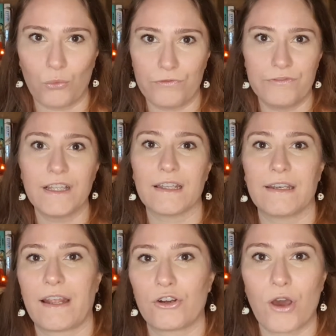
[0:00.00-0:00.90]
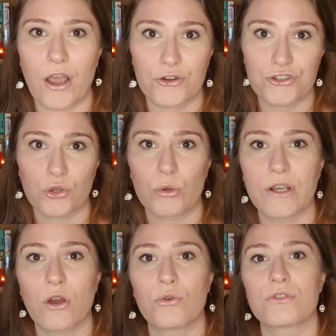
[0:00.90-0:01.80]
villain. I don't know how your story
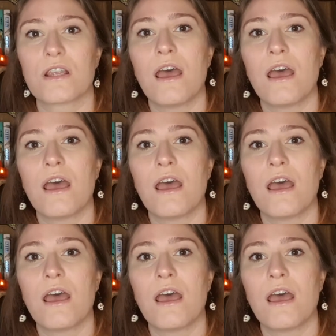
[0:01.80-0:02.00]
goes,